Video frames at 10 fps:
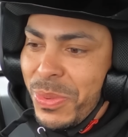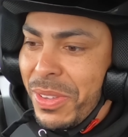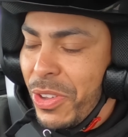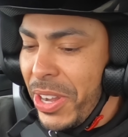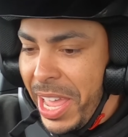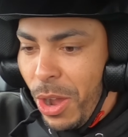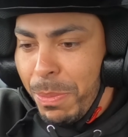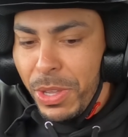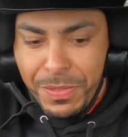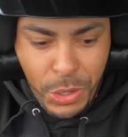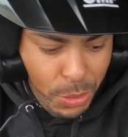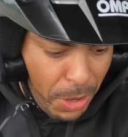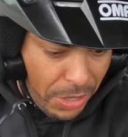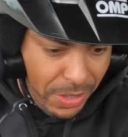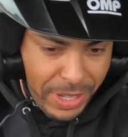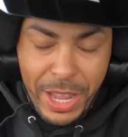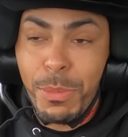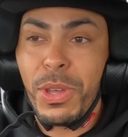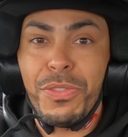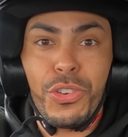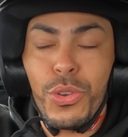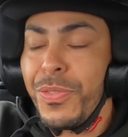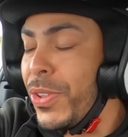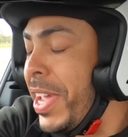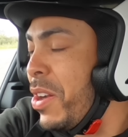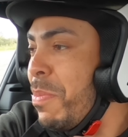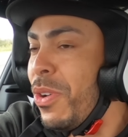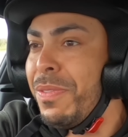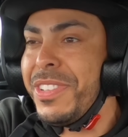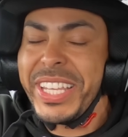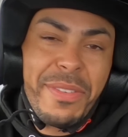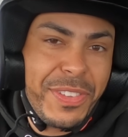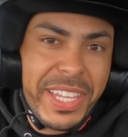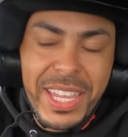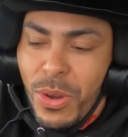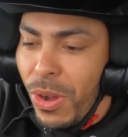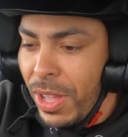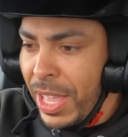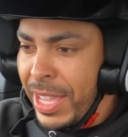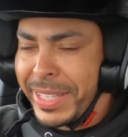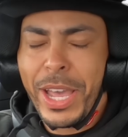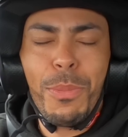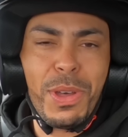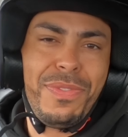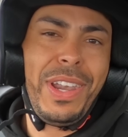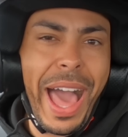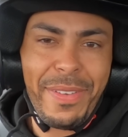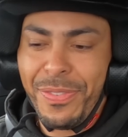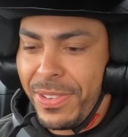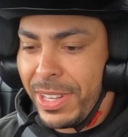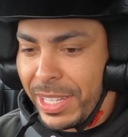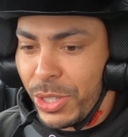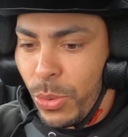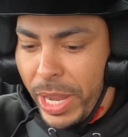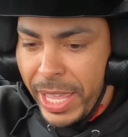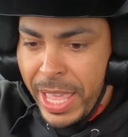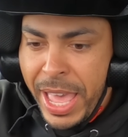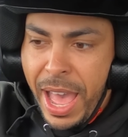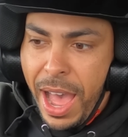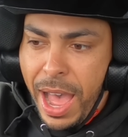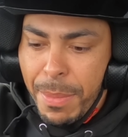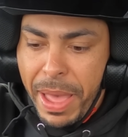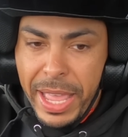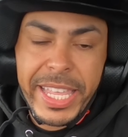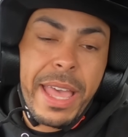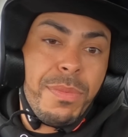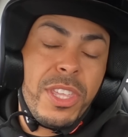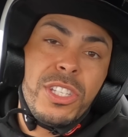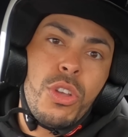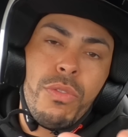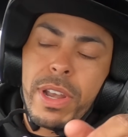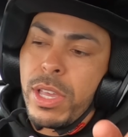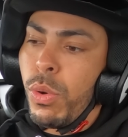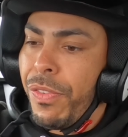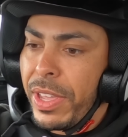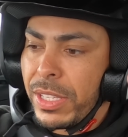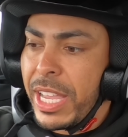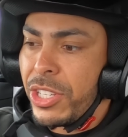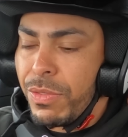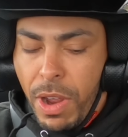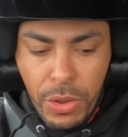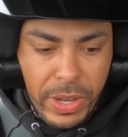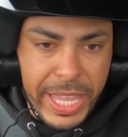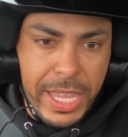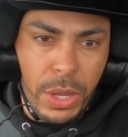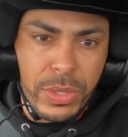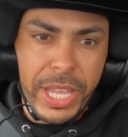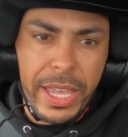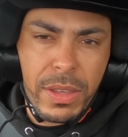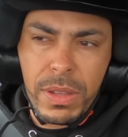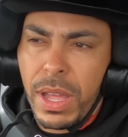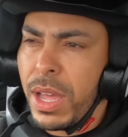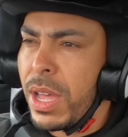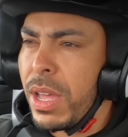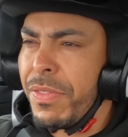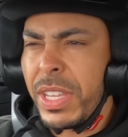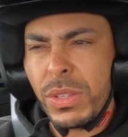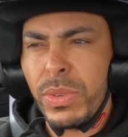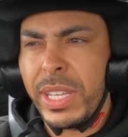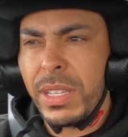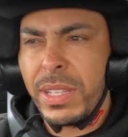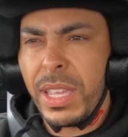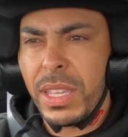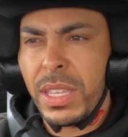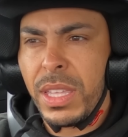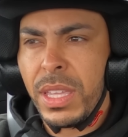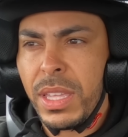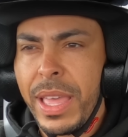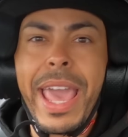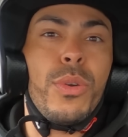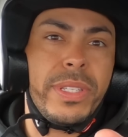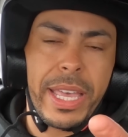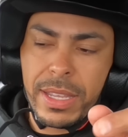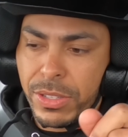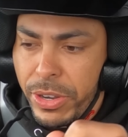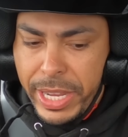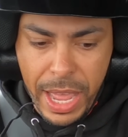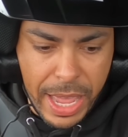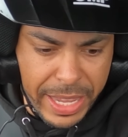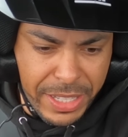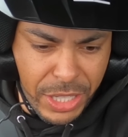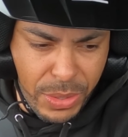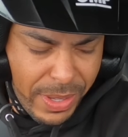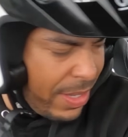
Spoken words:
we've got the helmet of doom on, or the helmet of truth, or the helmet of safety, or the helmet of life, let's call it. And yeah, this has got a really cool thing. It's actually run on Ecotech. I think it's called Equitech, sorry, ECU.